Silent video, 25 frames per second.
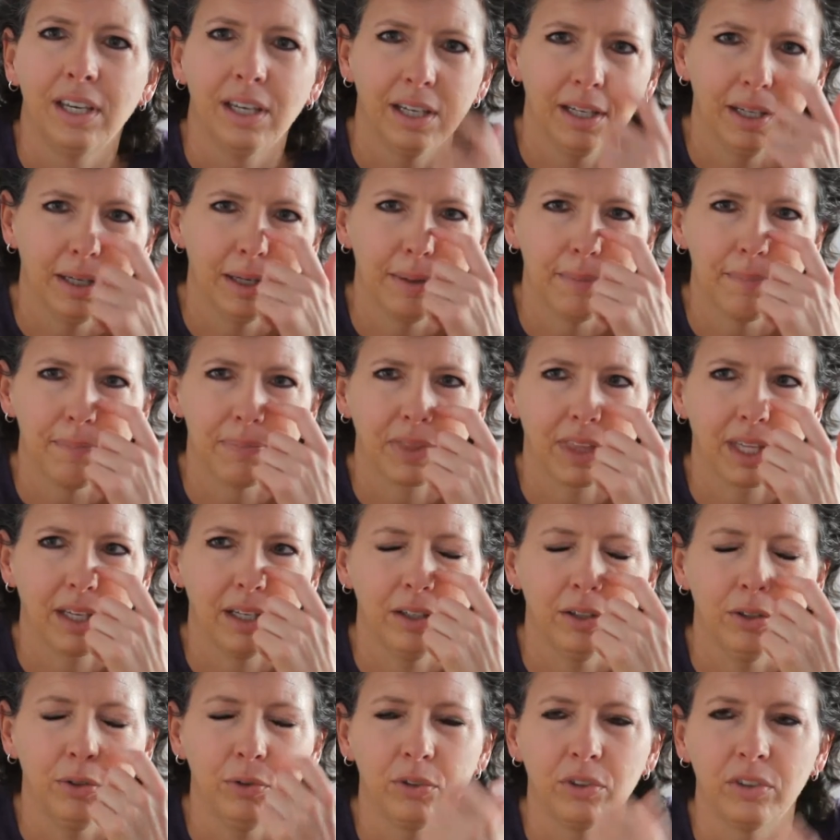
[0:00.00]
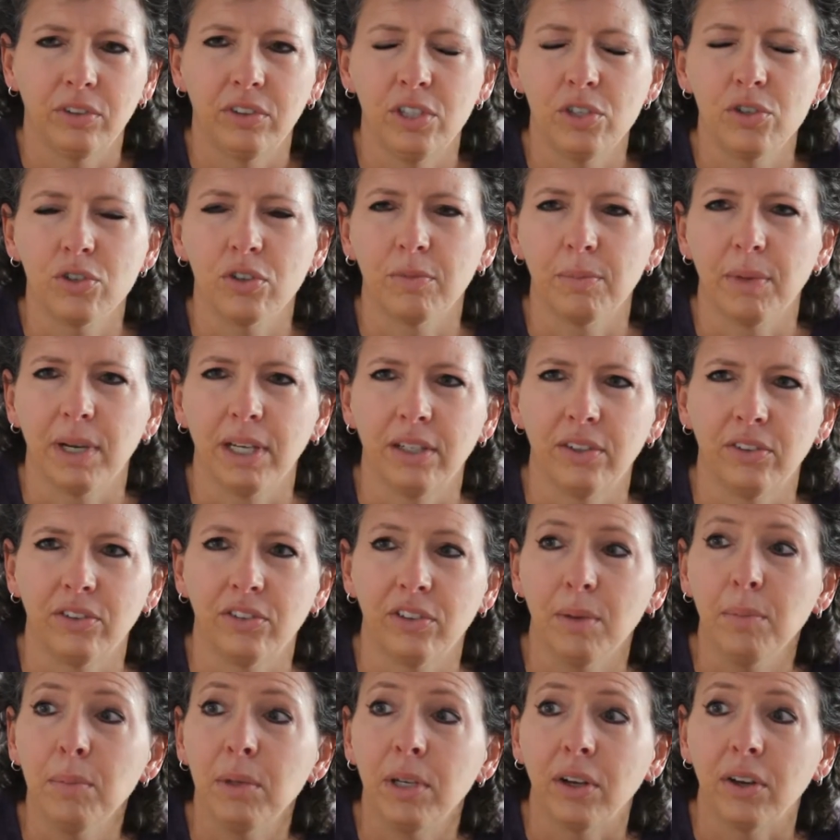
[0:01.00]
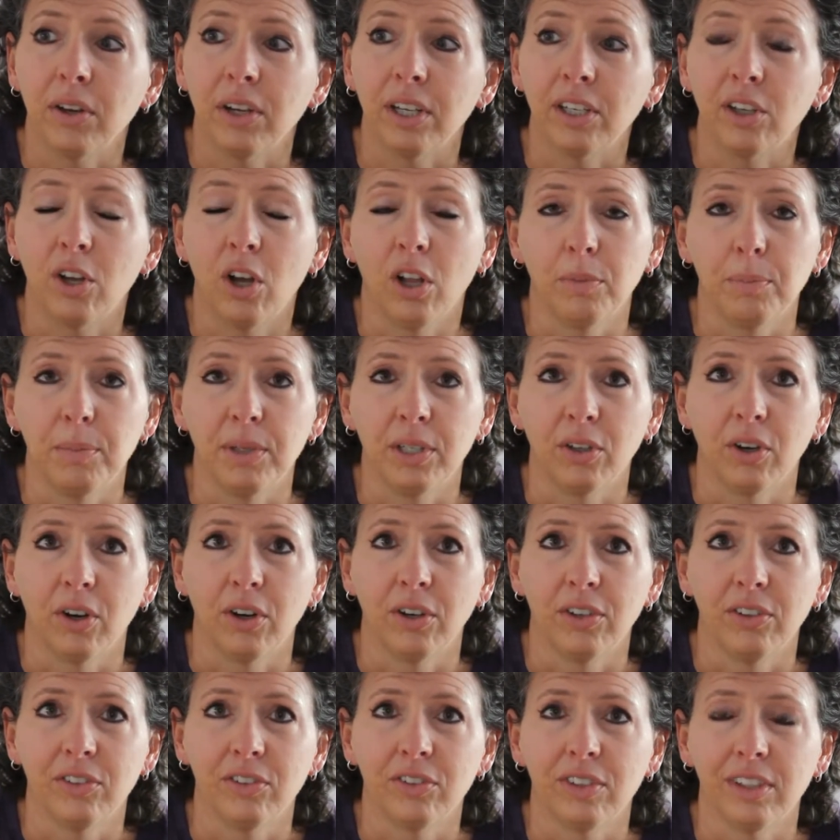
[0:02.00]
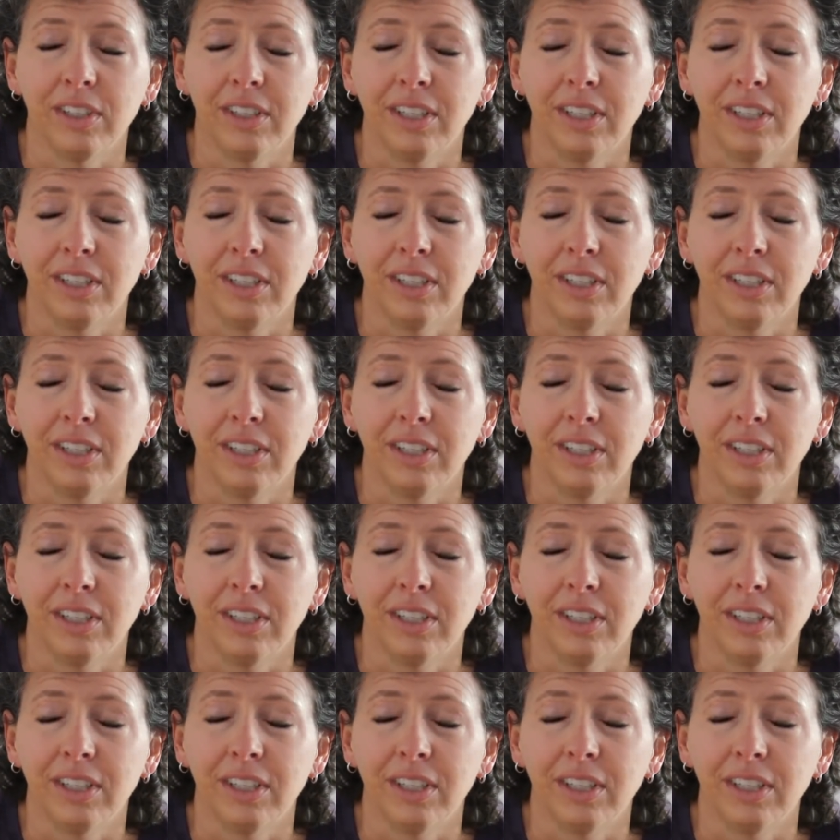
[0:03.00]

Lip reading: a teacher of mine in seminary called me an artist,